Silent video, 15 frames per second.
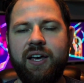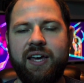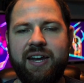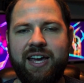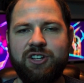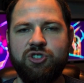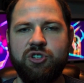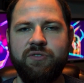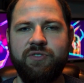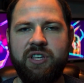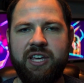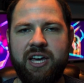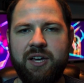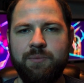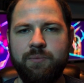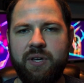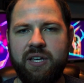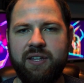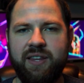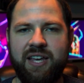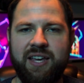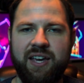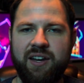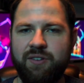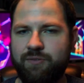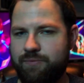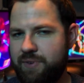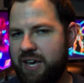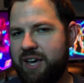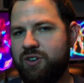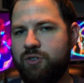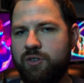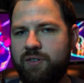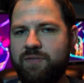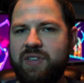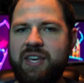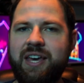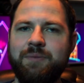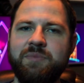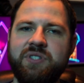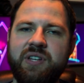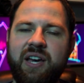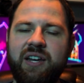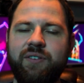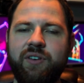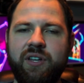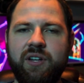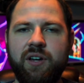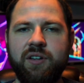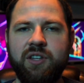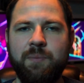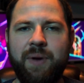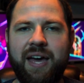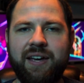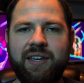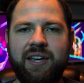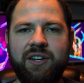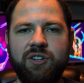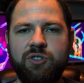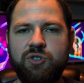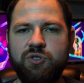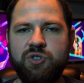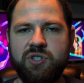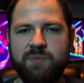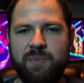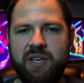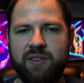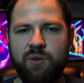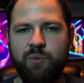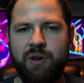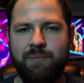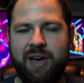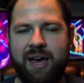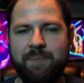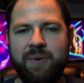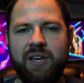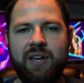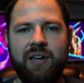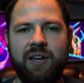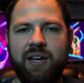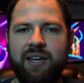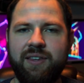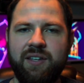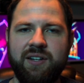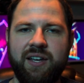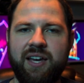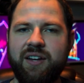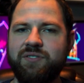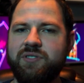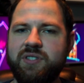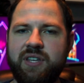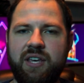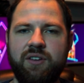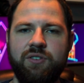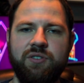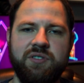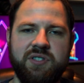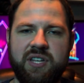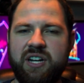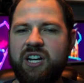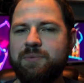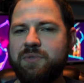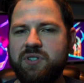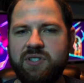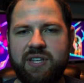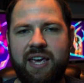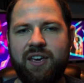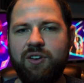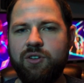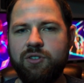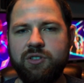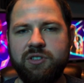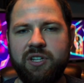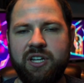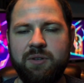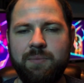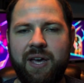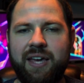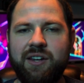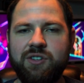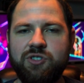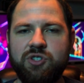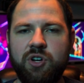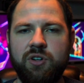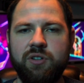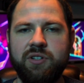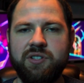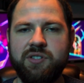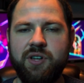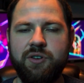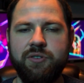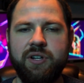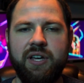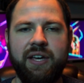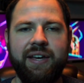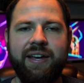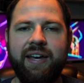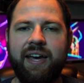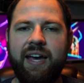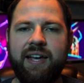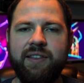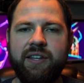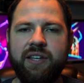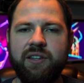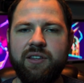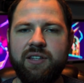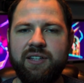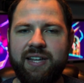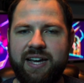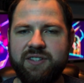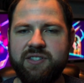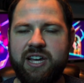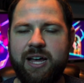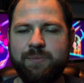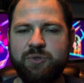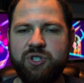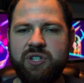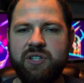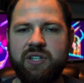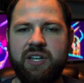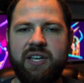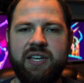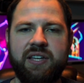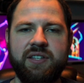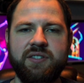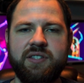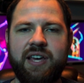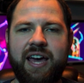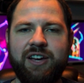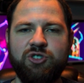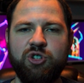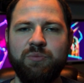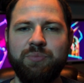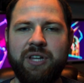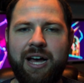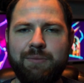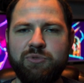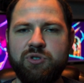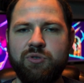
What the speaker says: an Azure VM, and they kind of handle the VM side of it on the back end, and you just make the web app, and then it kind of scale. You can set it up to scale and manage all on its own. And then the last option is Azure Blob